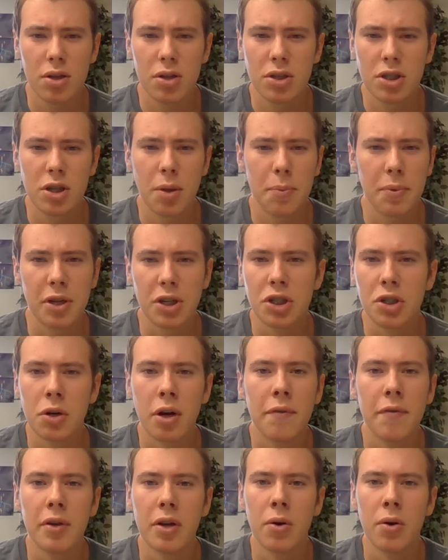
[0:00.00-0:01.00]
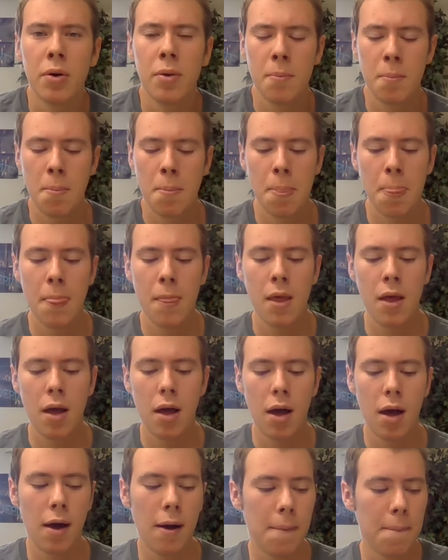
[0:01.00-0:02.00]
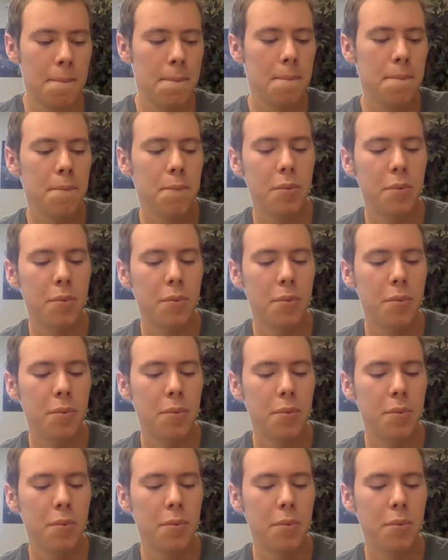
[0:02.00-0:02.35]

something trivial. So